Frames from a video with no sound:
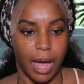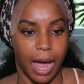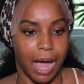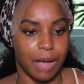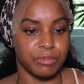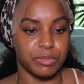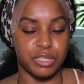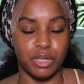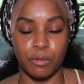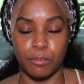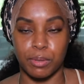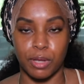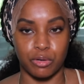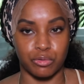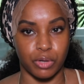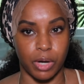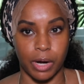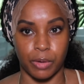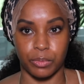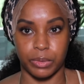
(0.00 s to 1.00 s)
I'm just gonna blow
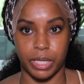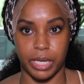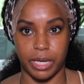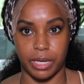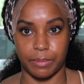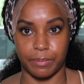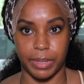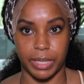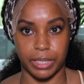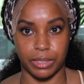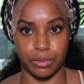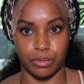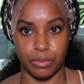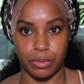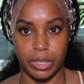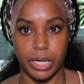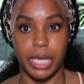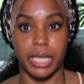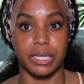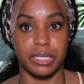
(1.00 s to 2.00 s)
dry it with the headband
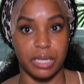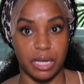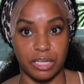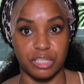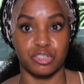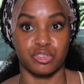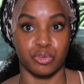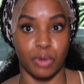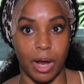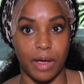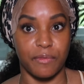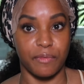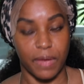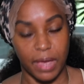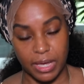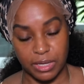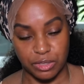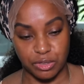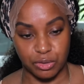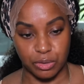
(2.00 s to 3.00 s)
on. It does dry
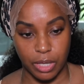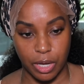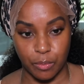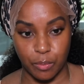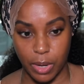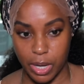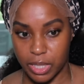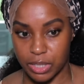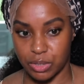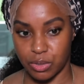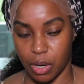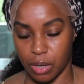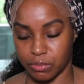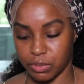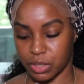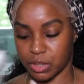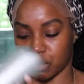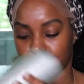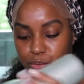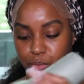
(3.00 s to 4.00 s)
faster that way, so
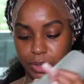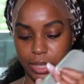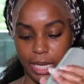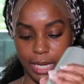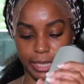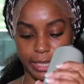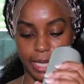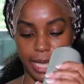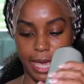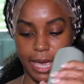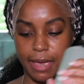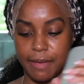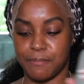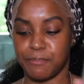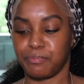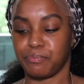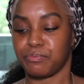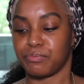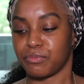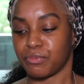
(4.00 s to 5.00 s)
I'm just gonna do it like that.
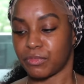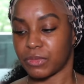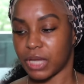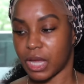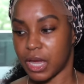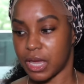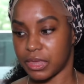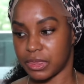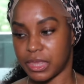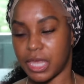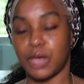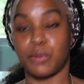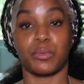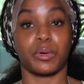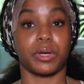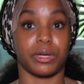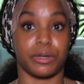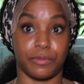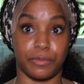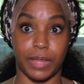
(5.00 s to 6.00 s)
And then
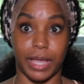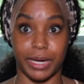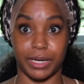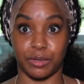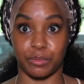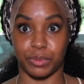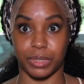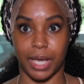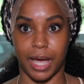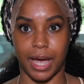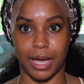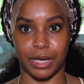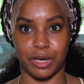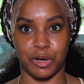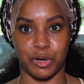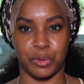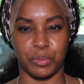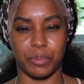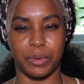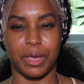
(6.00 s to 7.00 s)
we're gonna flatten it with a hot
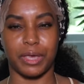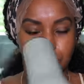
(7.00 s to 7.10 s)
comb.